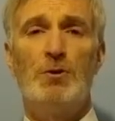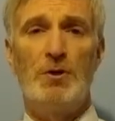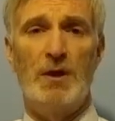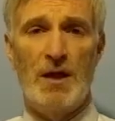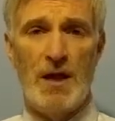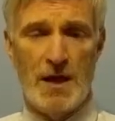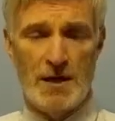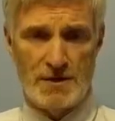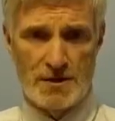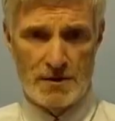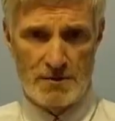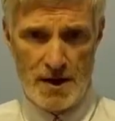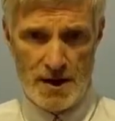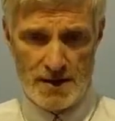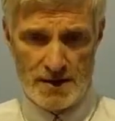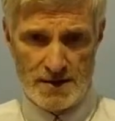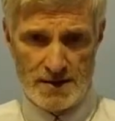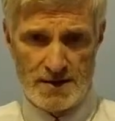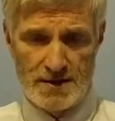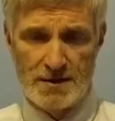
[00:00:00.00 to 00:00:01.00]
The answer
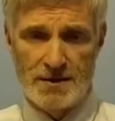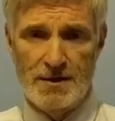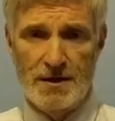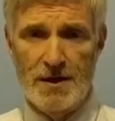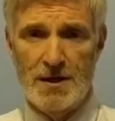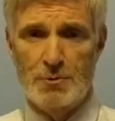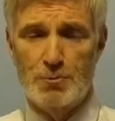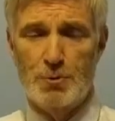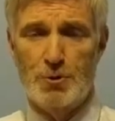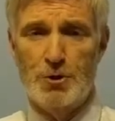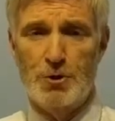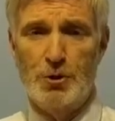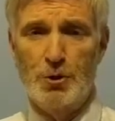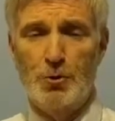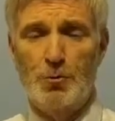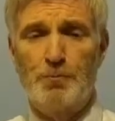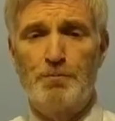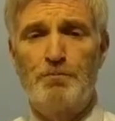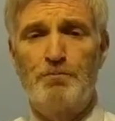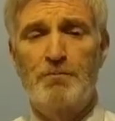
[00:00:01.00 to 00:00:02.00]
is, here's what you
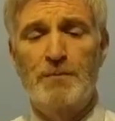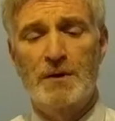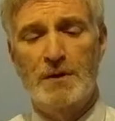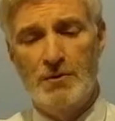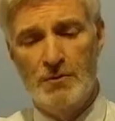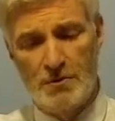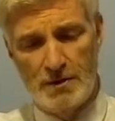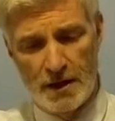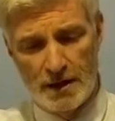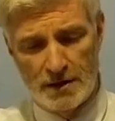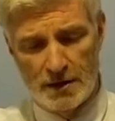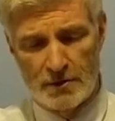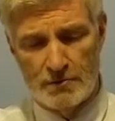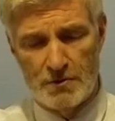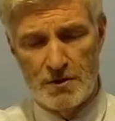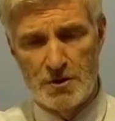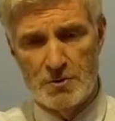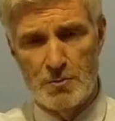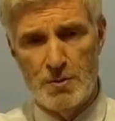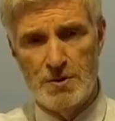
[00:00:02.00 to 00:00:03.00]
do. You take the
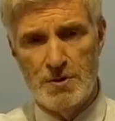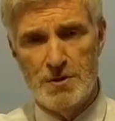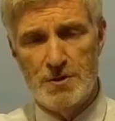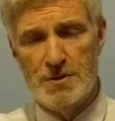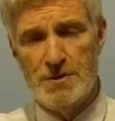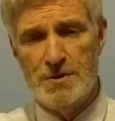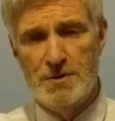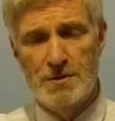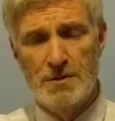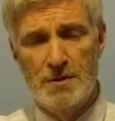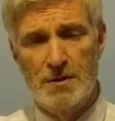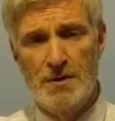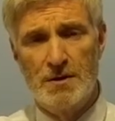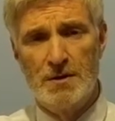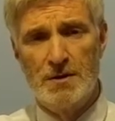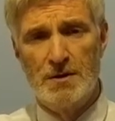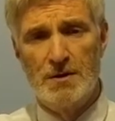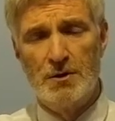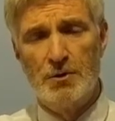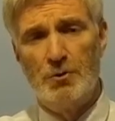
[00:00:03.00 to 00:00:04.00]
three switches.
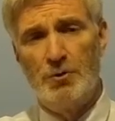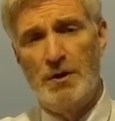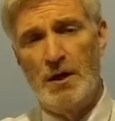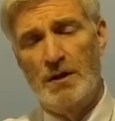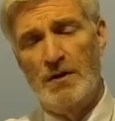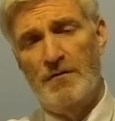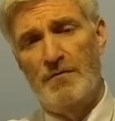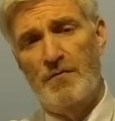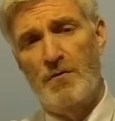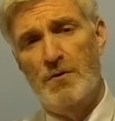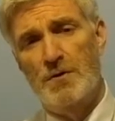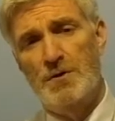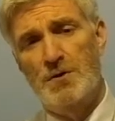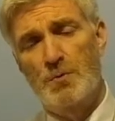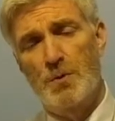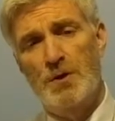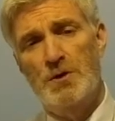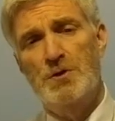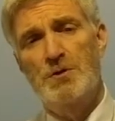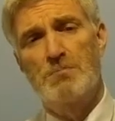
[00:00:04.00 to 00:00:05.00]
You take the first
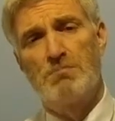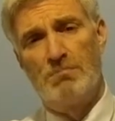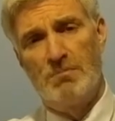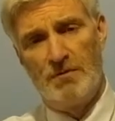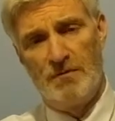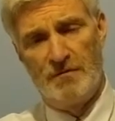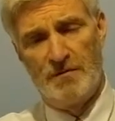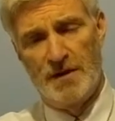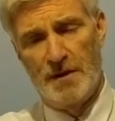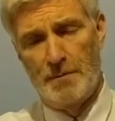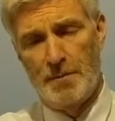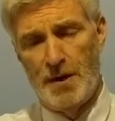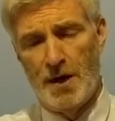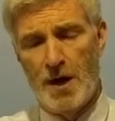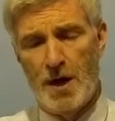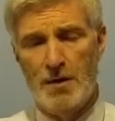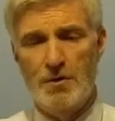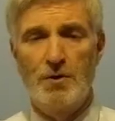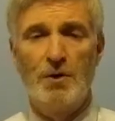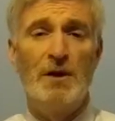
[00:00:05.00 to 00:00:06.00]
switch, you flip it
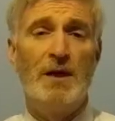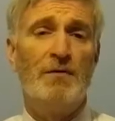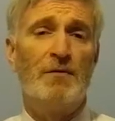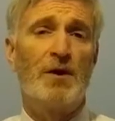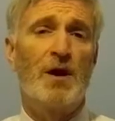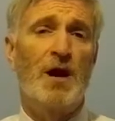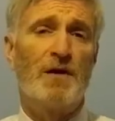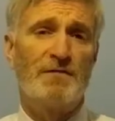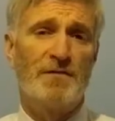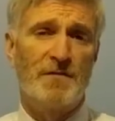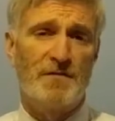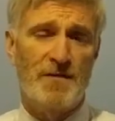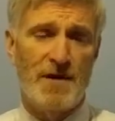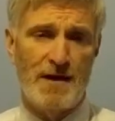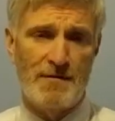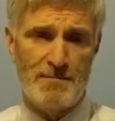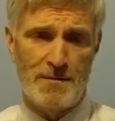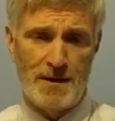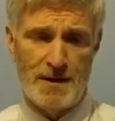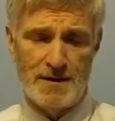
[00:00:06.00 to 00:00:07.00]
on, you leave it on for
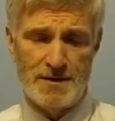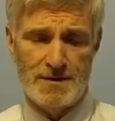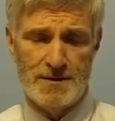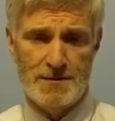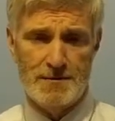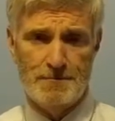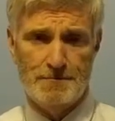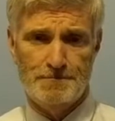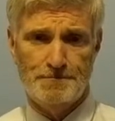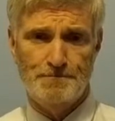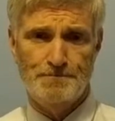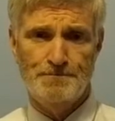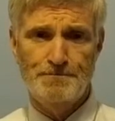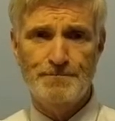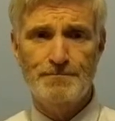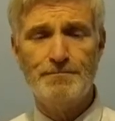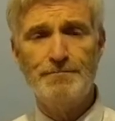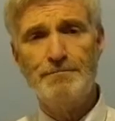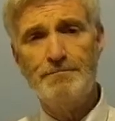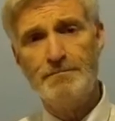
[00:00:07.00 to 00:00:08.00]
five minutes.
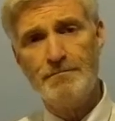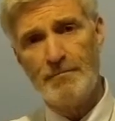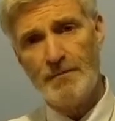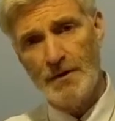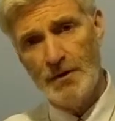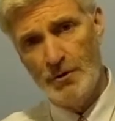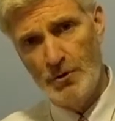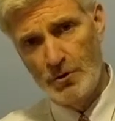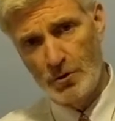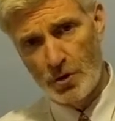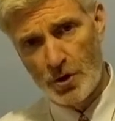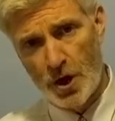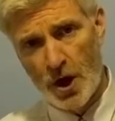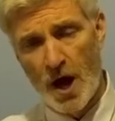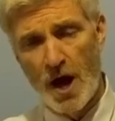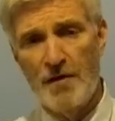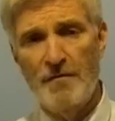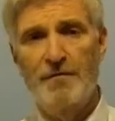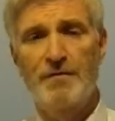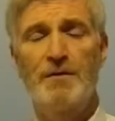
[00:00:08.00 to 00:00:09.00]
Turn it
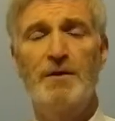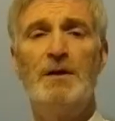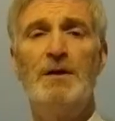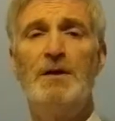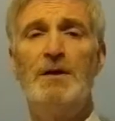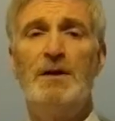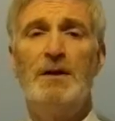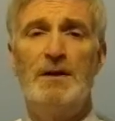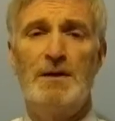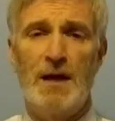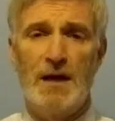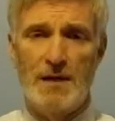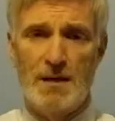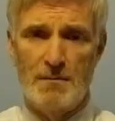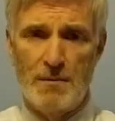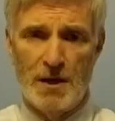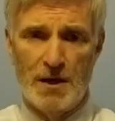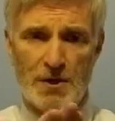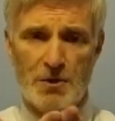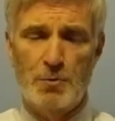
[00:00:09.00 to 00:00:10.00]
off. Take
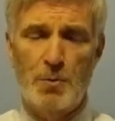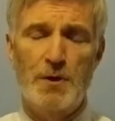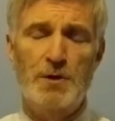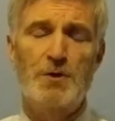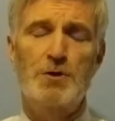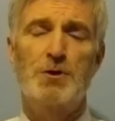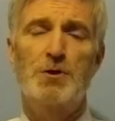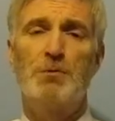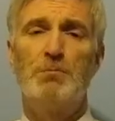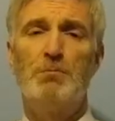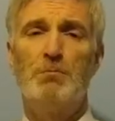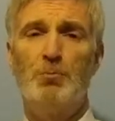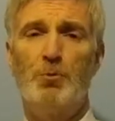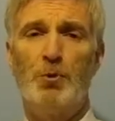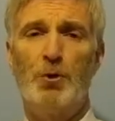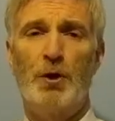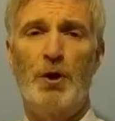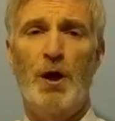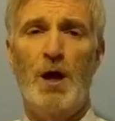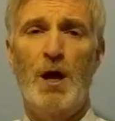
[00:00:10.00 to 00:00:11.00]
the middle switch,
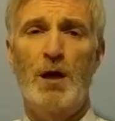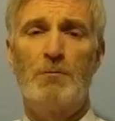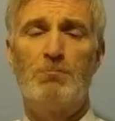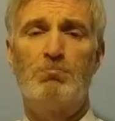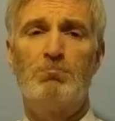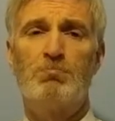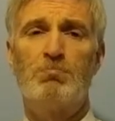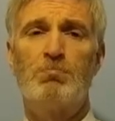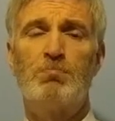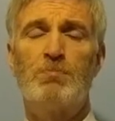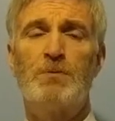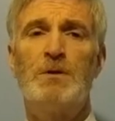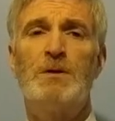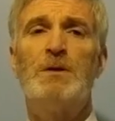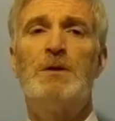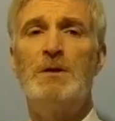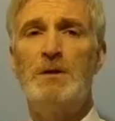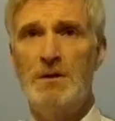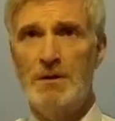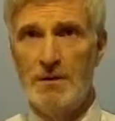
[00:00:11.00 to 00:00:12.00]
put it on.
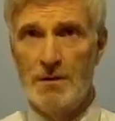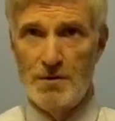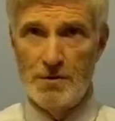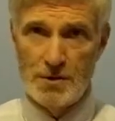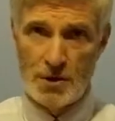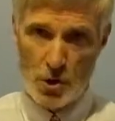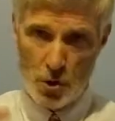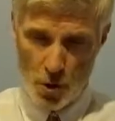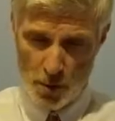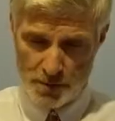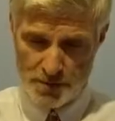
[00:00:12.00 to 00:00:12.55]
Go